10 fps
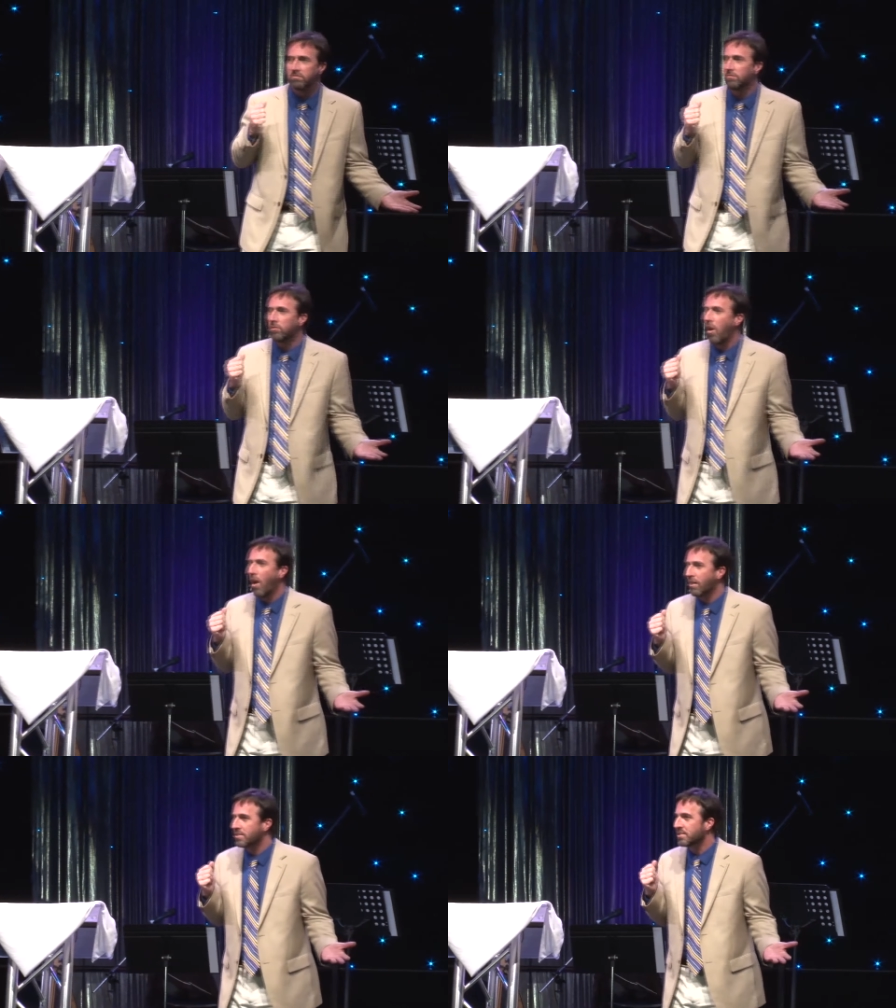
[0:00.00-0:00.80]

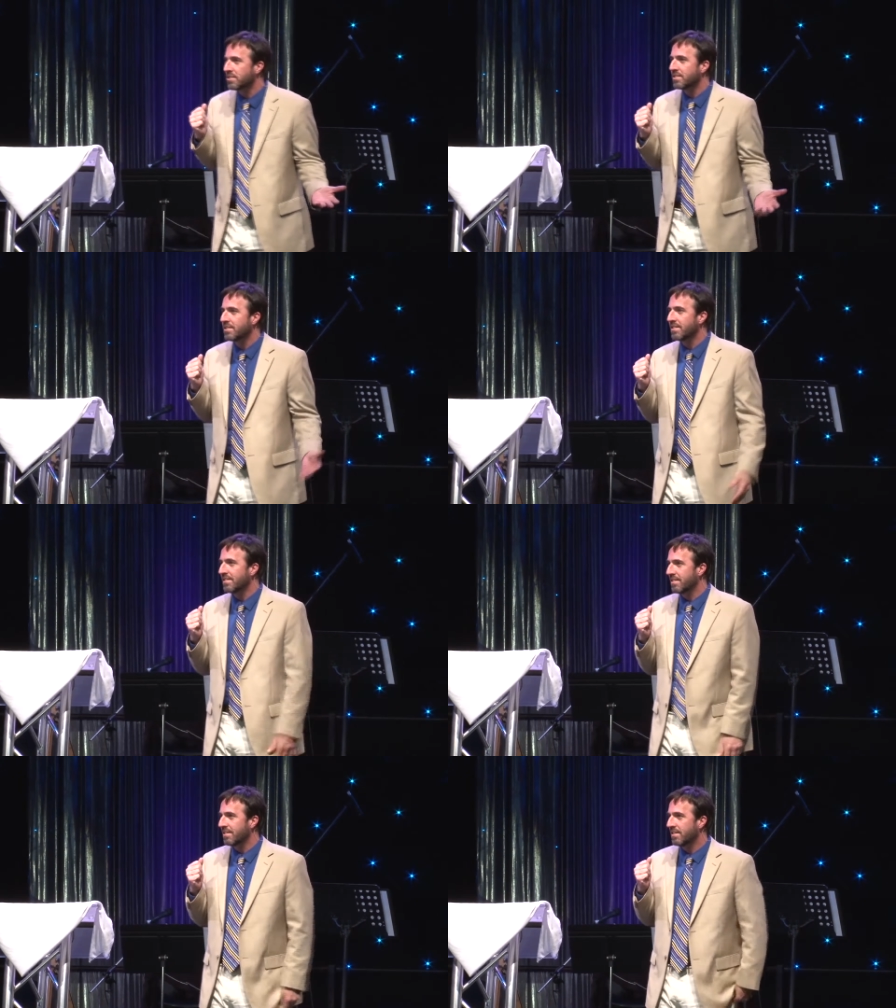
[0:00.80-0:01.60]
lost
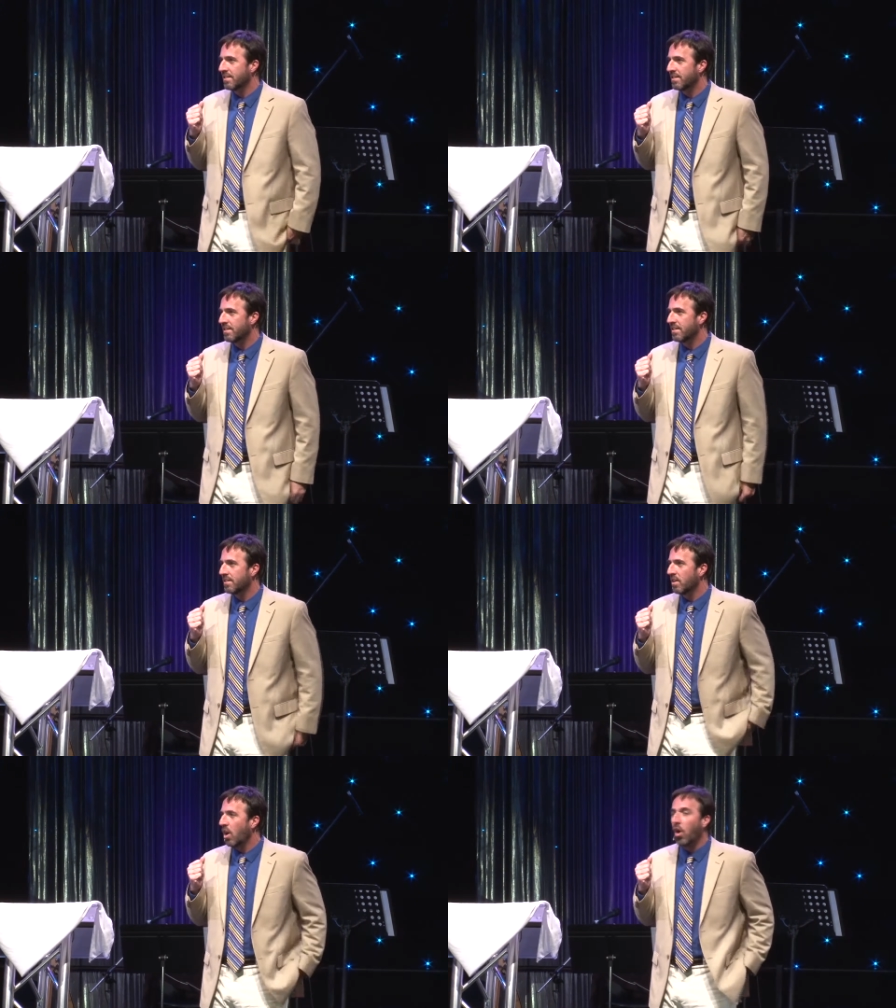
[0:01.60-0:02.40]

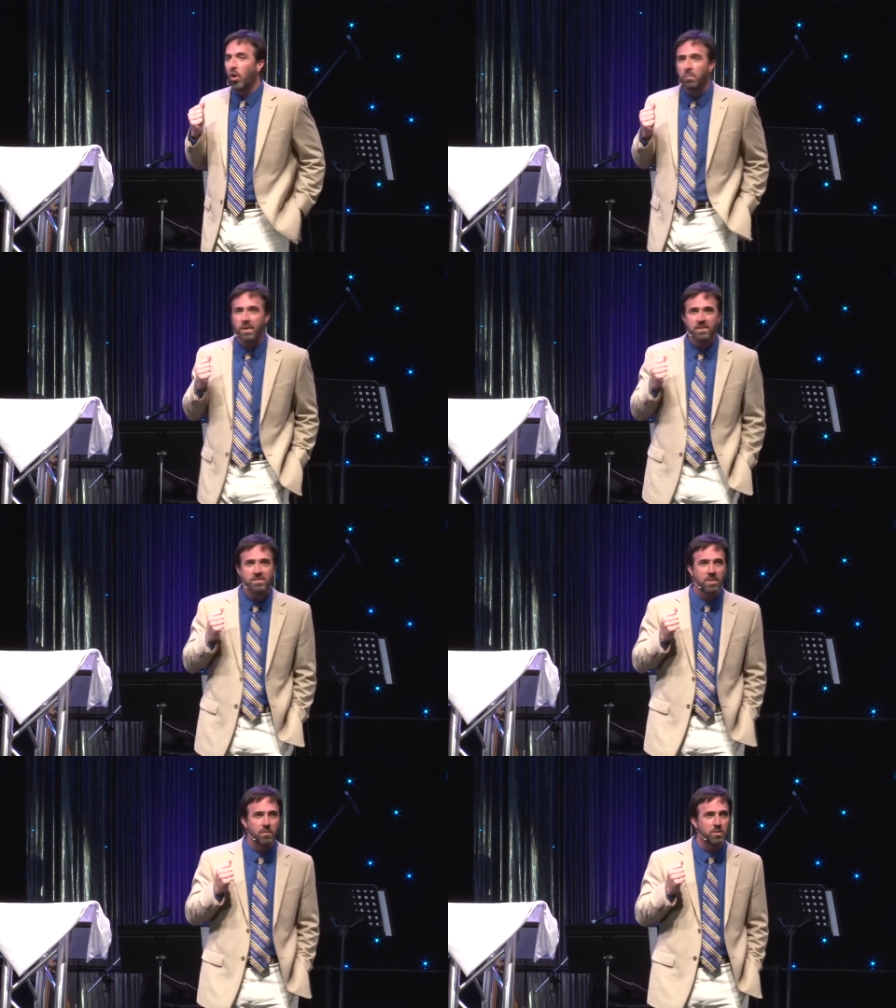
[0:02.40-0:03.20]
hoping
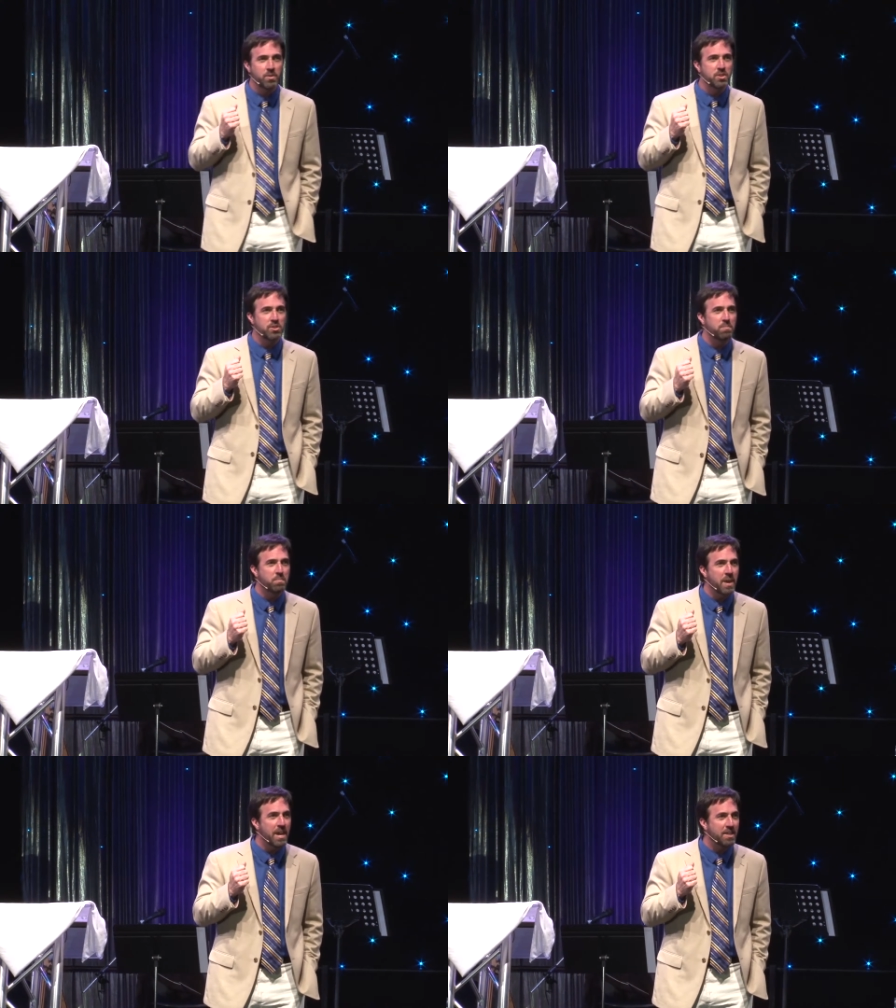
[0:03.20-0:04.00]
someone would just
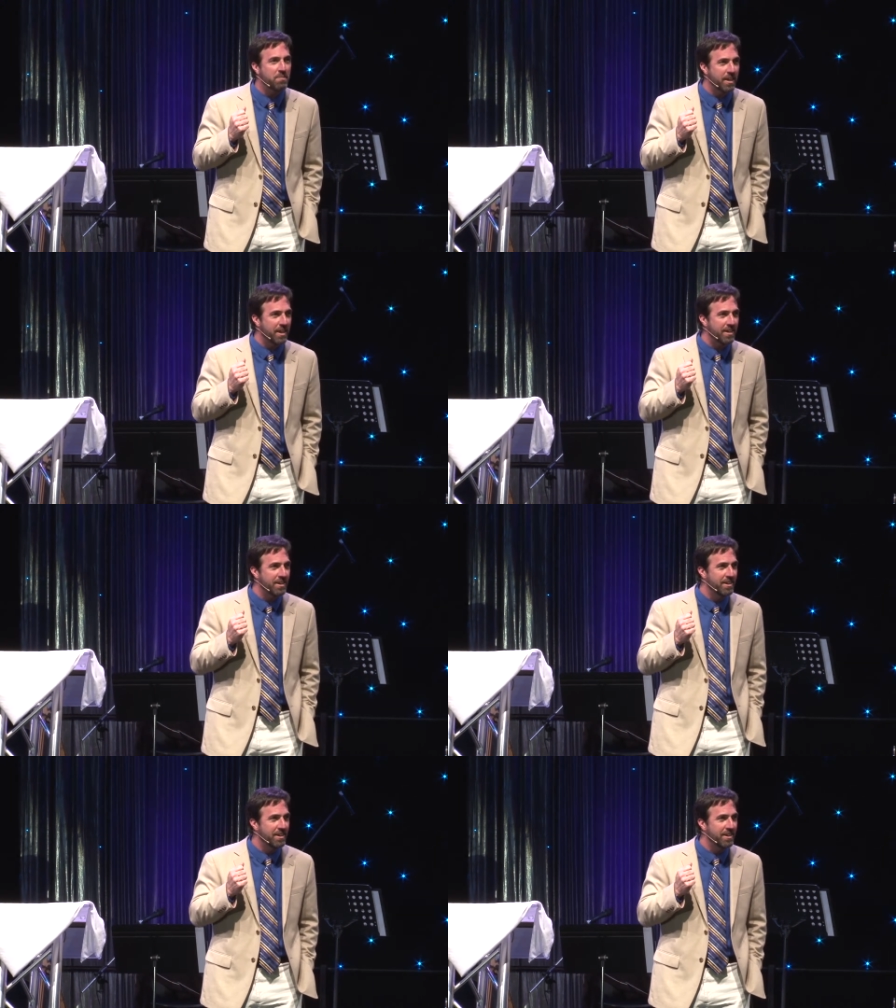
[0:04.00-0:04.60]
pick me.